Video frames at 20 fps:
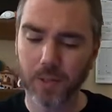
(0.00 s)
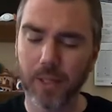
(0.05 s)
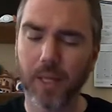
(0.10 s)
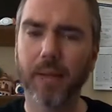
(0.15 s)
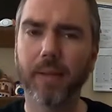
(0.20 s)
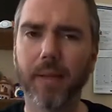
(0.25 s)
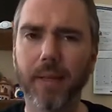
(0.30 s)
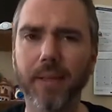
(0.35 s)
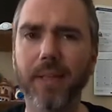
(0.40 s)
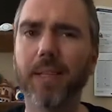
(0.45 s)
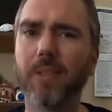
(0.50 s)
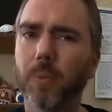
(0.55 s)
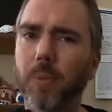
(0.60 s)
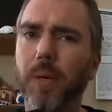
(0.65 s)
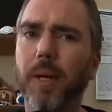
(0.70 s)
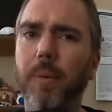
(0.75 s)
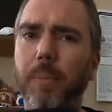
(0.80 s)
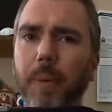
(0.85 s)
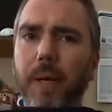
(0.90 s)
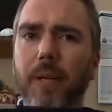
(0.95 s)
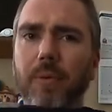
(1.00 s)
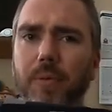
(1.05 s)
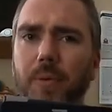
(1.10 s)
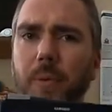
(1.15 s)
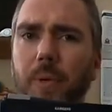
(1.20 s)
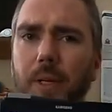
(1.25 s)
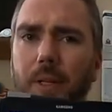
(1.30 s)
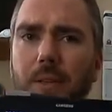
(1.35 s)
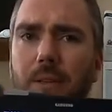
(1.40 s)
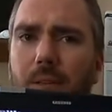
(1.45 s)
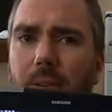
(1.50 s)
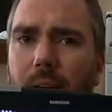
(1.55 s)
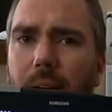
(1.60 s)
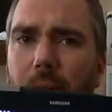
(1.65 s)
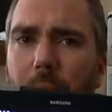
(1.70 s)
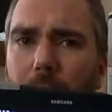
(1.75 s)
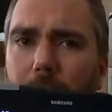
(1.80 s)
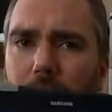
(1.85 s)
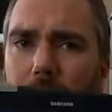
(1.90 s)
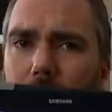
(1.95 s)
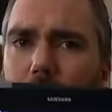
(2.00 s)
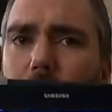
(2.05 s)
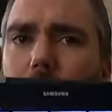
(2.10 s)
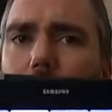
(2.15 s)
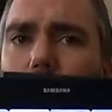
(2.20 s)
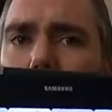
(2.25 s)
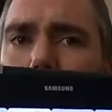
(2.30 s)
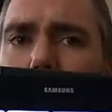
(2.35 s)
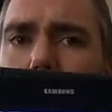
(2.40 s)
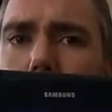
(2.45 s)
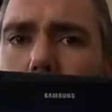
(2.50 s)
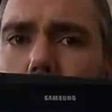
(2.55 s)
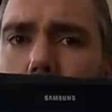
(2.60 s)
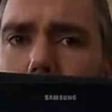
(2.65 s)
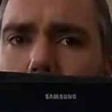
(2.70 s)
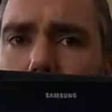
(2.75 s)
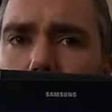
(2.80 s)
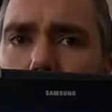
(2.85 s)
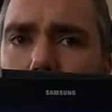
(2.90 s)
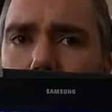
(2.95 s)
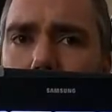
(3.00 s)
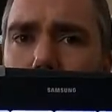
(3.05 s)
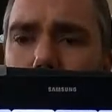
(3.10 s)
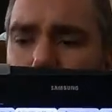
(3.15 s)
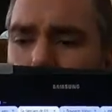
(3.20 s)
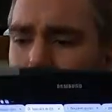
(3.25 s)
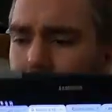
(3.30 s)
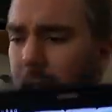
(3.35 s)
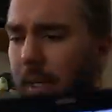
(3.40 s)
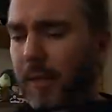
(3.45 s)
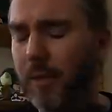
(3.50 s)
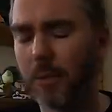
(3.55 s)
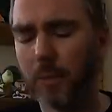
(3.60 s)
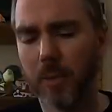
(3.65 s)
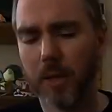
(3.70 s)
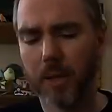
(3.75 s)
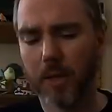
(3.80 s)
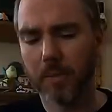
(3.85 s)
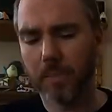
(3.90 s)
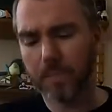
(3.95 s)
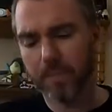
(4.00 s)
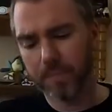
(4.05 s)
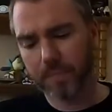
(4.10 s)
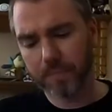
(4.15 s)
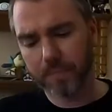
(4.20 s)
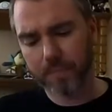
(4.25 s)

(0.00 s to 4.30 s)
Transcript: and I think that's what I paid for it at the time. So you can find that as well.